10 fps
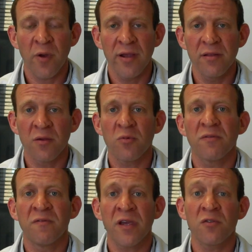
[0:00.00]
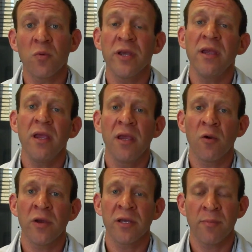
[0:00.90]
Franklin with Victory
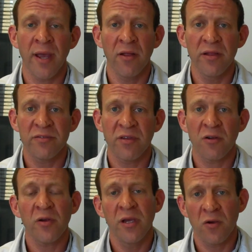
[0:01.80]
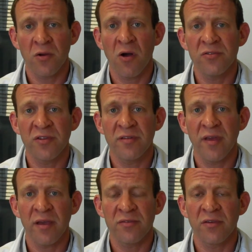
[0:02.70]
Hearing and Balance Center here in Austin,
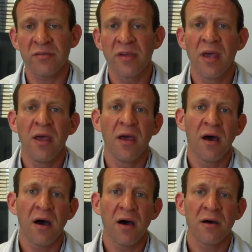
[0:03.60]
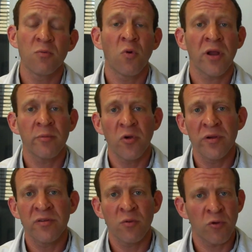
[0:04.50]
Texas.
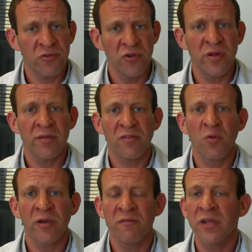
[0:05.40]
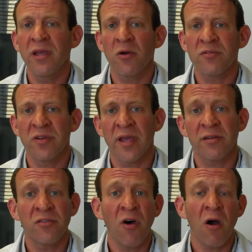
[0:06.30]
We're shooting this quick video
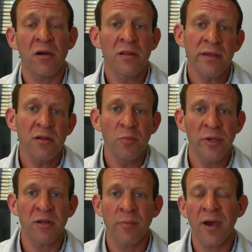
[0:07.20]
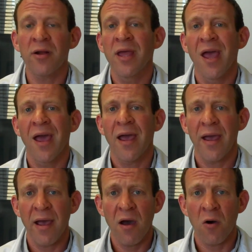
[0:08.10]
today to talk a little bit about
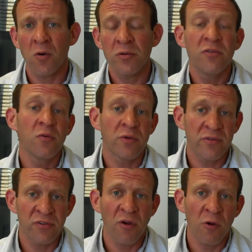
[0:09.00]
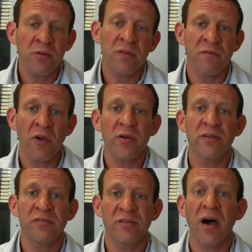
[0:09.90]
how to insert the
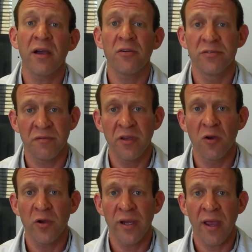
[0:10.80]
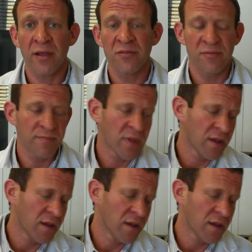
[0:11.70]
various styles of hearing aids.